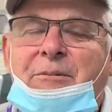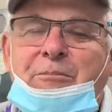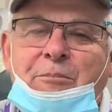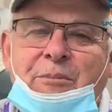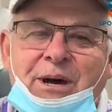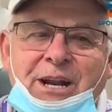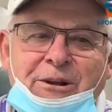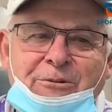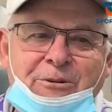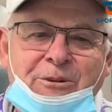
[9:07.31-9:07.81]

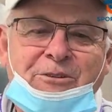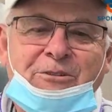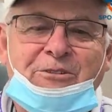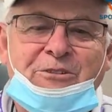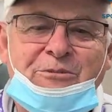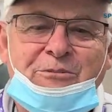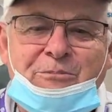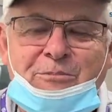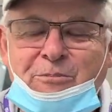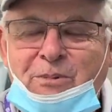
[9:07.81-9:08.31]
But it
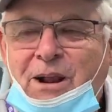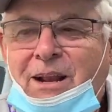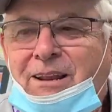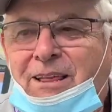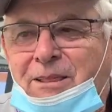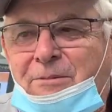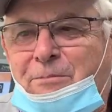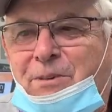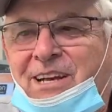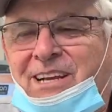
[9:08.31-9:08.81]
was probably
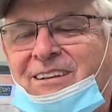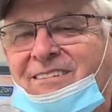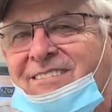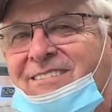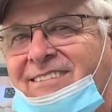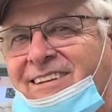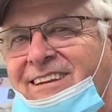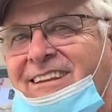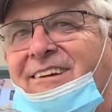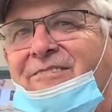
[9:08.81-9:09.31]
the
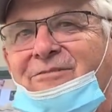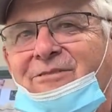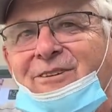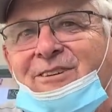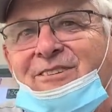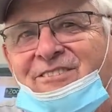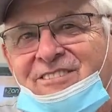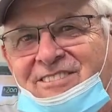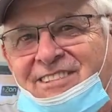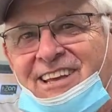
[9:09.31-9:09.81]
biggest
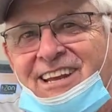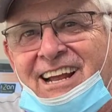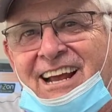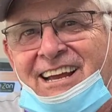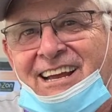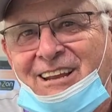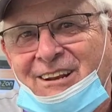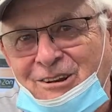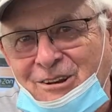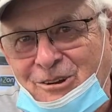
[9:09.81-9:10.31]
difference that I
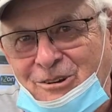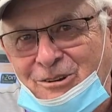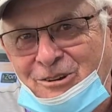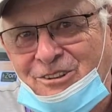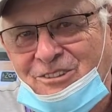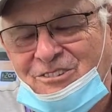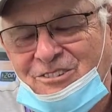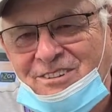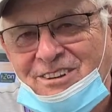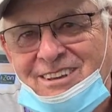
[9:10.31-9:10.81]
had
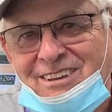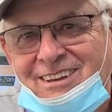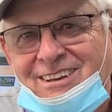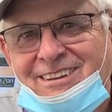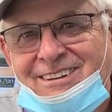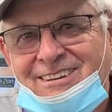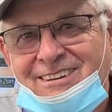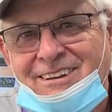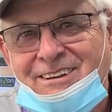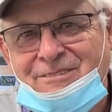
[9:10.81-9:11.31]
noticed
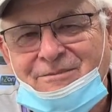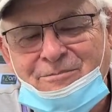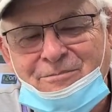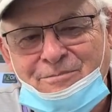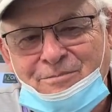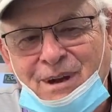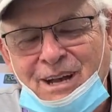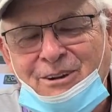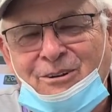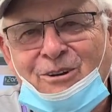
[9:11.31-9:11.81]
in
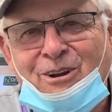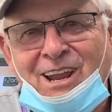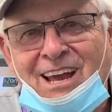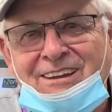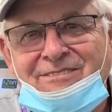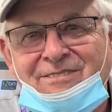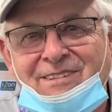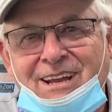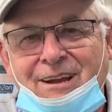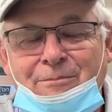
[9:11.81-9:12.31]
my whole
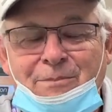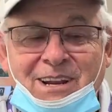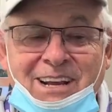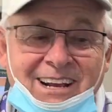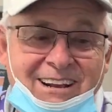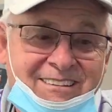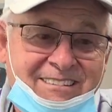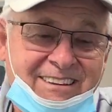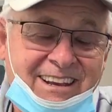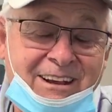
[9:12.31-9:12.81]
lifetime. But like
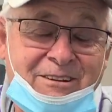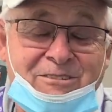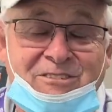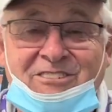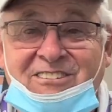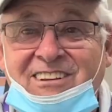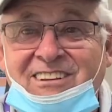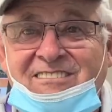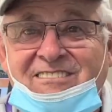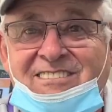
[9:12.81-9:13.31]
I say, I was
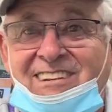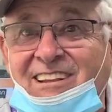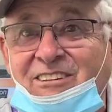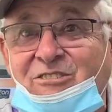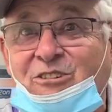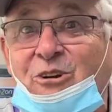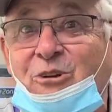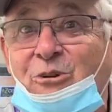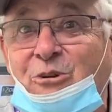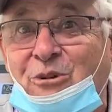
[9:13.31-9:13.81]

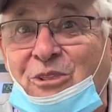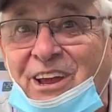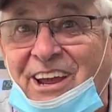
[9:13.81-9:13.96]
62 then.